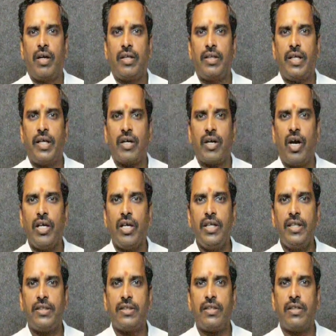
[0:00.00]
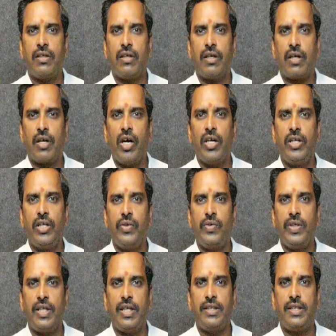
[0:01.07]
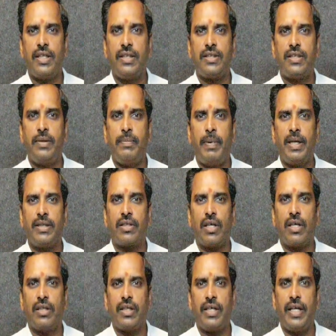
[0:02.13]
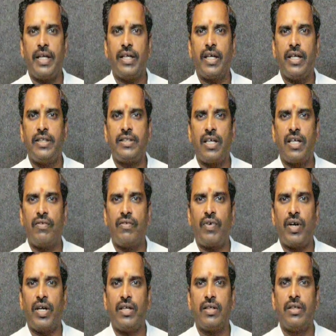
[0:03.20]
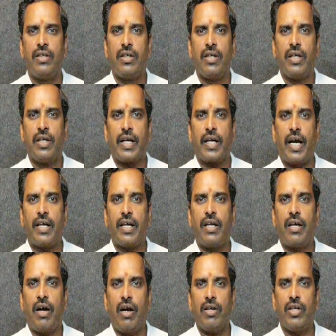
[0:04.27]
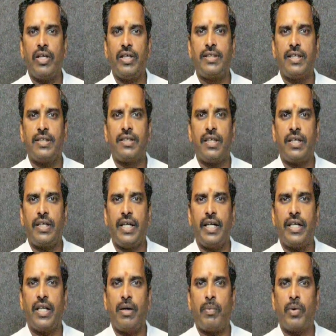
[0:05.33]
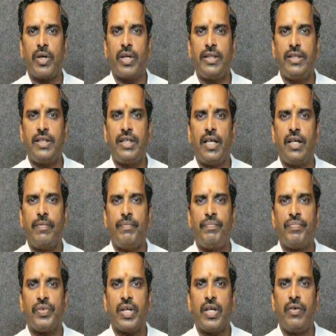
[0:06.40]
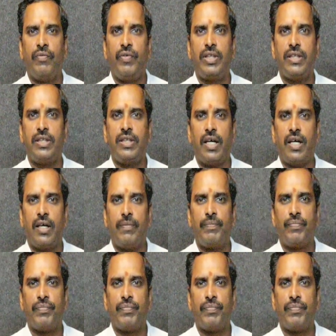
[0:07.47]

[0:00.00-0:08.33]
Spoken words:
The cognitive intelligence depends on the data itself and cognizes the data potential with the